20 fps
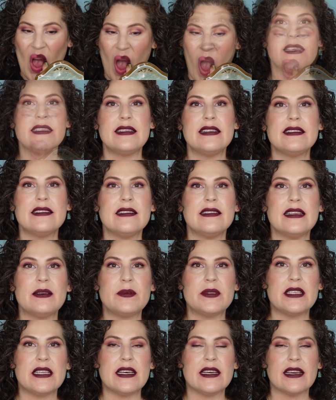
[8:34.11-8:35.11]
This is the
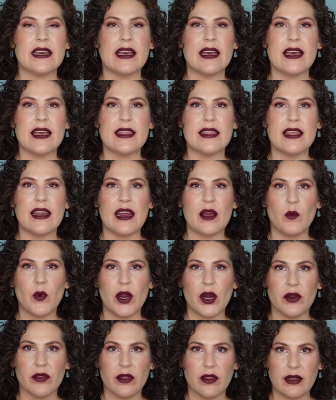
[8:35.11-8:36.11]
lipstick that I
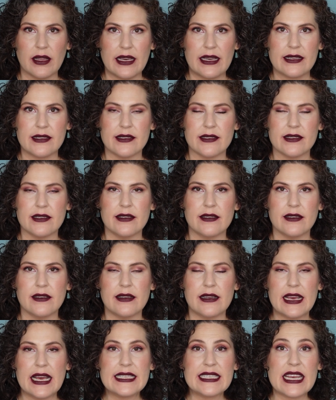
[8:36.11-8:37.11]
wear the least
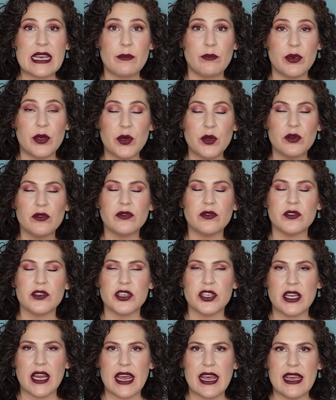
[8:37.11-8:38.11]
it's a beautiful
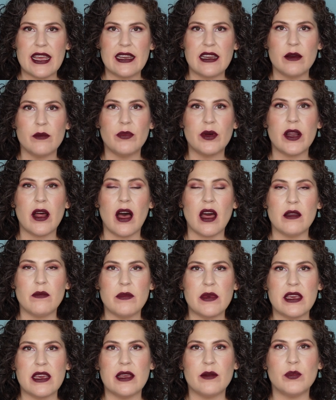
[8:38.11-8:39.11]
shade, but on
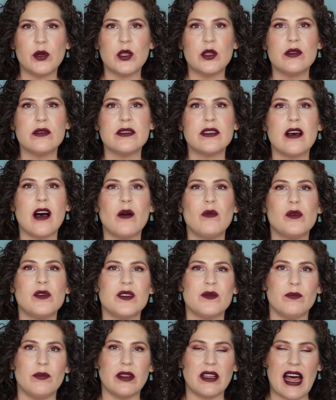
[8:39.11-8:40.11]
me it pulls
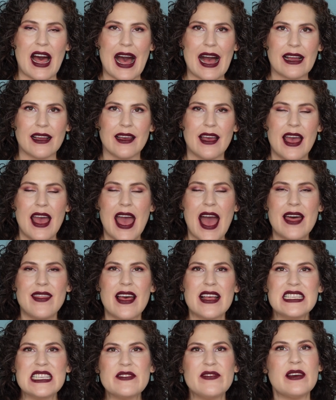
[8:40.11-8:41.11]
almost black. And
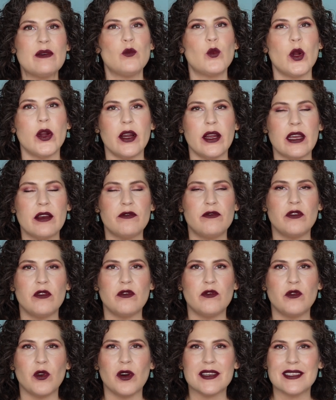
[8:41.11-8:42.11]
that's if I'm wearing it
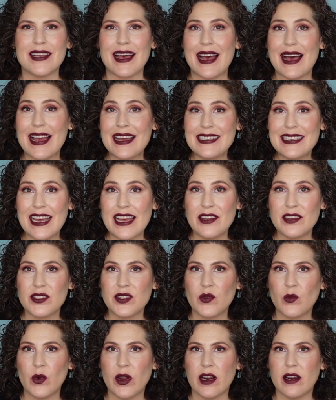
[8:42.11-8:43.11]
full force. I tend
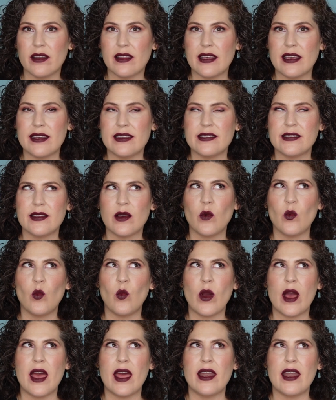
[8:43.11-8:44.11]
to wear this
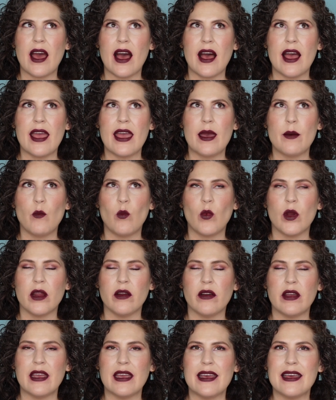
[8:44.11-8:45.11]
when I am
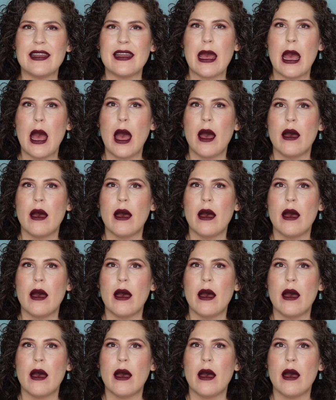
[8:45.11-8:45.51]
wearing it